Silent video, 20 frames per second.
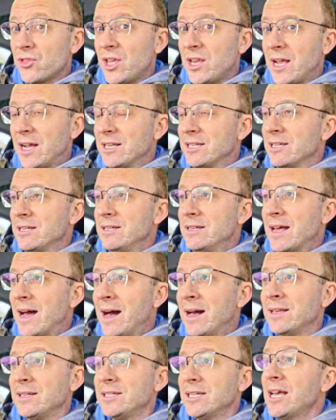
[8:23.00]
thing I did
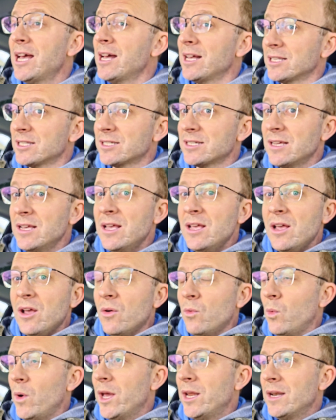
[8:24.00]
not test
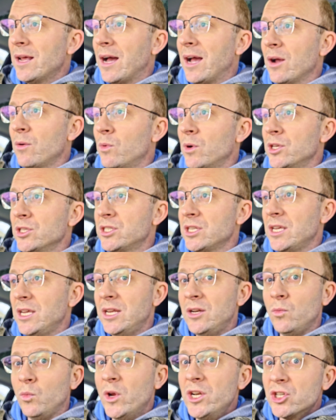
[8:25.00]
when I was
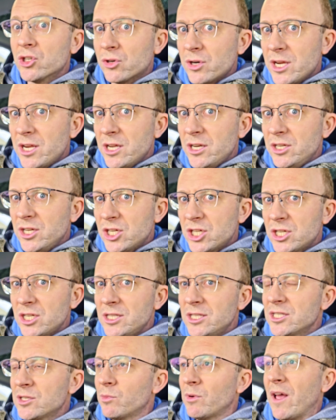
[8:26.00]
in wintry
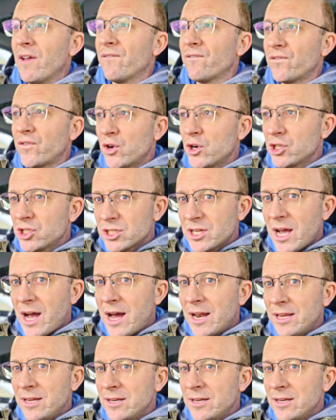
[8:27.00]
conditions, when I first got